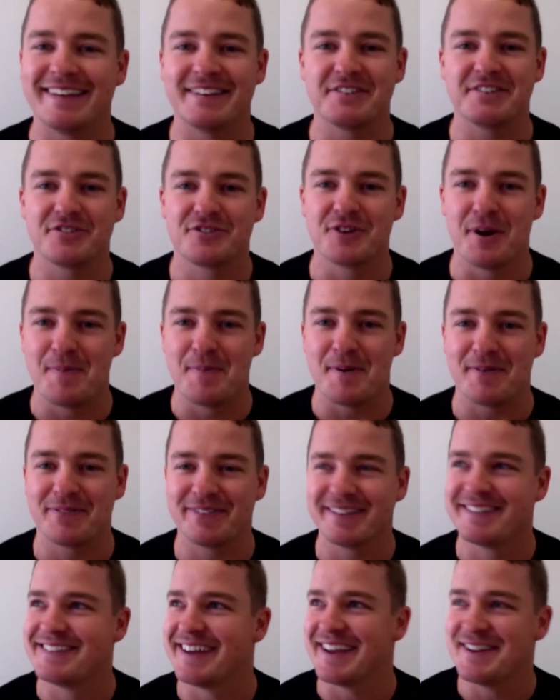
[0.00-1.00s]
just drop off the
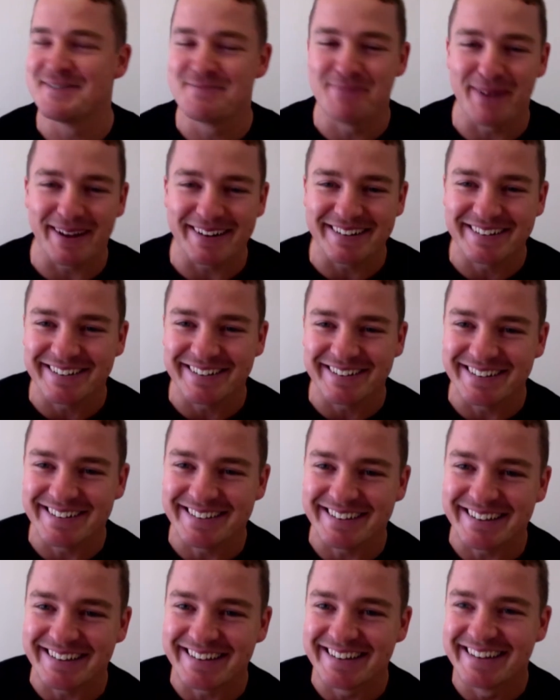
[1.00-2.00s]
cheese platter," kind of
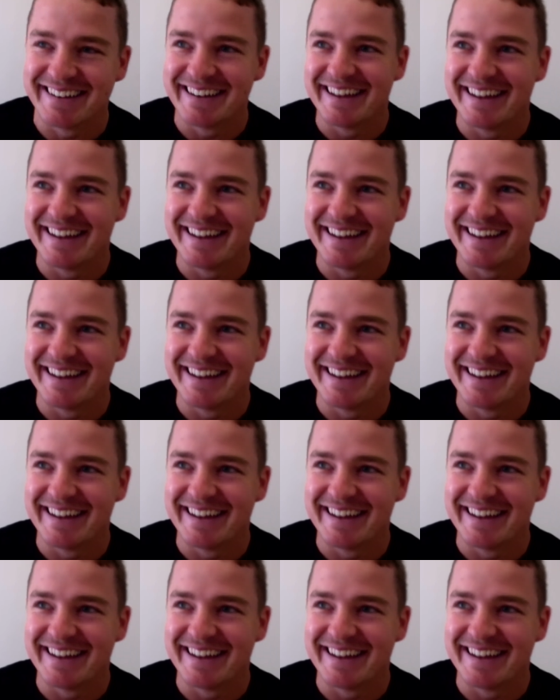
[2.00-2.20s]
thing.